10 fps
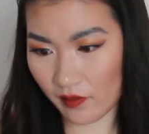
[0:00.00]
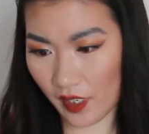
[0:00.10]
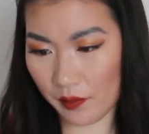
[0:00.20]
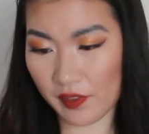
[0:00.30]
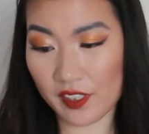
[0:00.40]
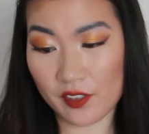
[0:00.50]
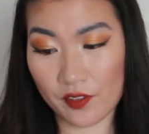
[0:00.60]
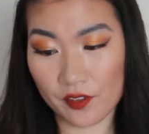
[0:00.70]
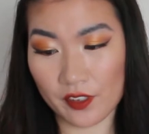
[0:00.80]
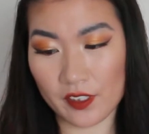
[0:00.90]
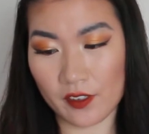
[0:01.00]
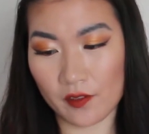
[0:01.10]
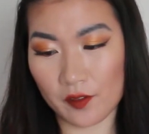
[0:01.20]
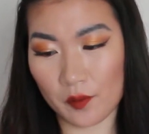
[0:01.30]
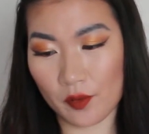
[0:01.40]
It restores
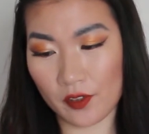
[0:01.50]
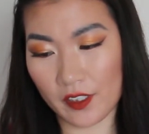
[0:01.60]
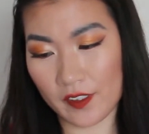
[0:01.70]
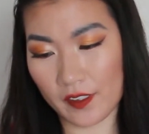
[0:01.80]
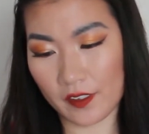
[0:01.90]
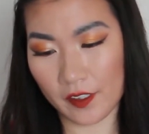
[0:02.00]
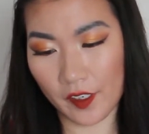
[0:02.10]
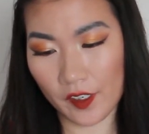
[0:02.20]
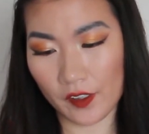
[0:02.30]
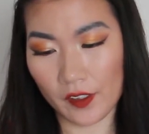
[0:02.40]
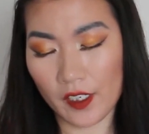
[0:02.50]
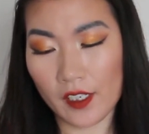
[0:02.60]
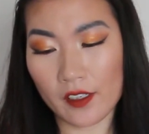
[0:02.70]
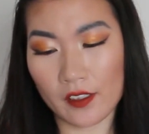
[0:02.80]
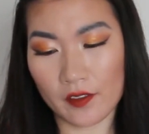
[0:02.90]
over-processed hair,
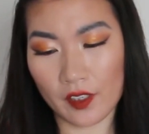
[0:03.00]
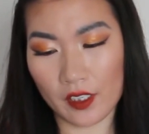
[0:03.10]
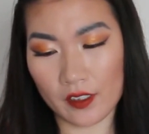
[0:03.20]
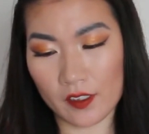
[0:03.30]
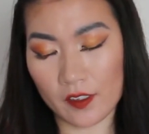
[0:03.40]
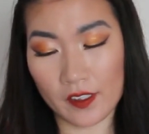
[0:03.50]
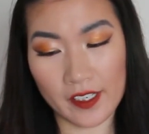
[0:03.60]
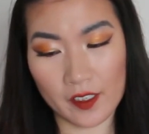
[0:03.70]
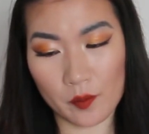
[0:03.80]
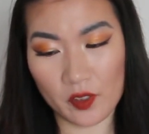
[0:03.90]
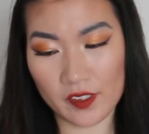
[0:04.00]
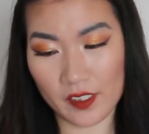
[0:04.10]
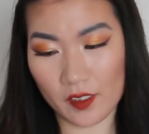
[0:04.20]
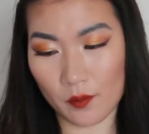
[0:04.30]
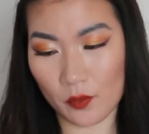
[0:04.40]
leaving it
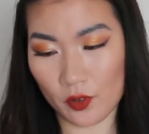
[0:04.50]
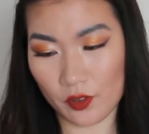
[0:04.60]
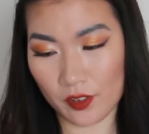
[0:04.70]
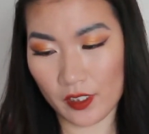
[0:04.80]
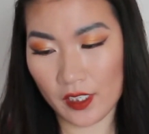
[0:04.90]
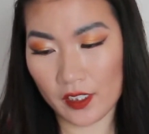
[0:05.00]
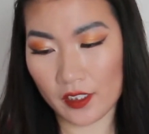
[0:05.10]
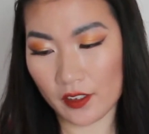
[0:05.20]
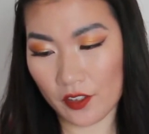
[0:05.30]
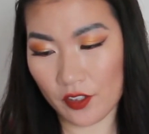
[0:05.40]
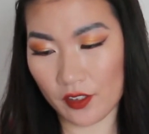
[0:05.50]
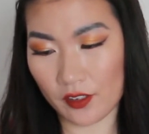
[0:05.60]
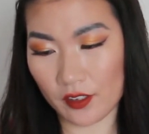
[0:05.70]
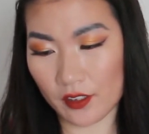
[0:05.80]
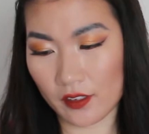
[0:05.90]
90% or more
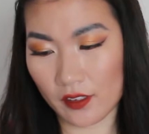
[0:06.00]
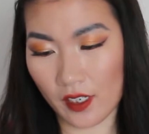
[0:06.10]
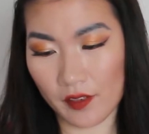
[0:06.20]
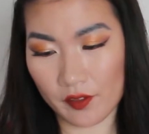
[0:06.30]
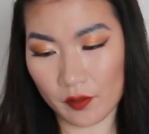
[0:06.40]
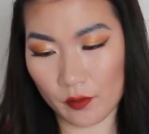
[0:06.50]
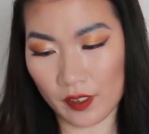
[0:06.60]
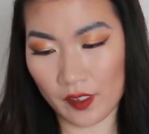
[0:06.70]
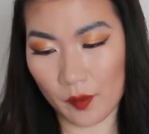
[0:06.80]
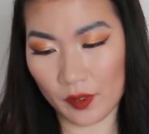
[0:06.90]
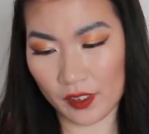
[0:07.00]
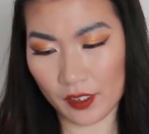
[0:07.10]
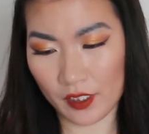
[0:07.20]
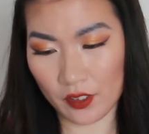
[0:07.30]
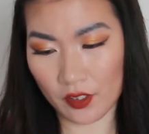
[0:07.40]
conditioned after one
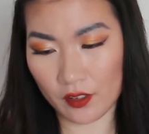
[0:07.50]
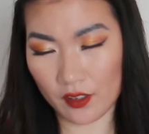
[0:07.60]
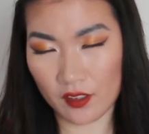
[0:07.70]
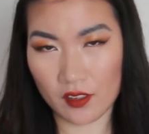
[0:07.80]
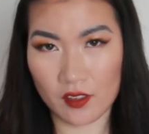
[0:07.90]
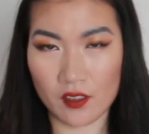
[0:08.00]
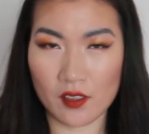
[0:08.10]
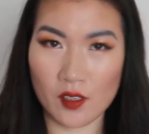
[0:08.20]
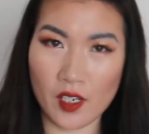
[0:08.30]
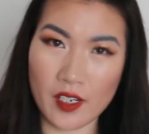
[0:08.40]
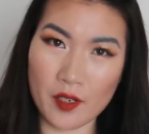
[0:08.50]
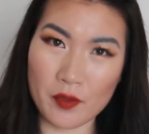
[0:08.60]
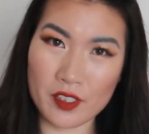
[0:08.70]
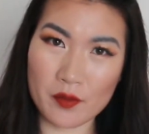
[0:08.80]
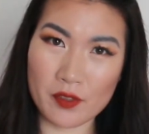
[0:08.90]
application. I
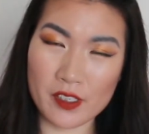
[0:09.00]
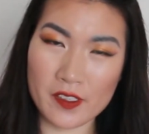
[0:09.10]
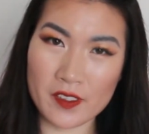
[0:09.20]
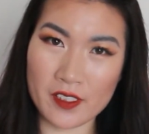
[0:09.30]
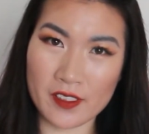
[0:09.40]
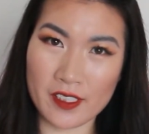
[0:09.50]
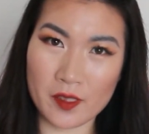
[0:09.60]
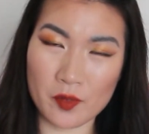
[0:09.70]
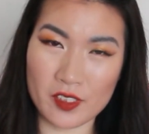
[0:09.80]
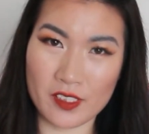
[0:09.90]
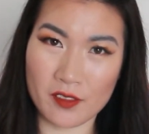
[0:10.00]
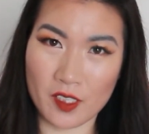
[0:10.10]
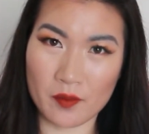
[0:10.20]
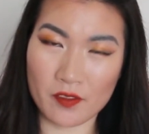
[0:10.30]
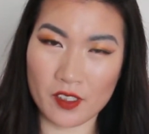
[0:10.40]
wonder where's the 90%
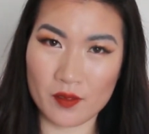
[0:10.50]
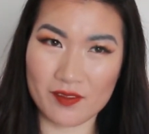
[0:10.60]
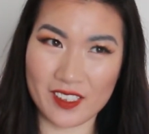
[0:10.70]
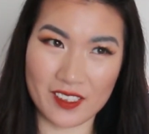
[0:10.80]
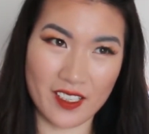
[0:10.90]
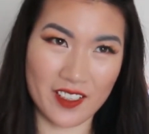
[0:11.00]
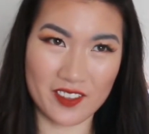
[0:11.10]
come from, like how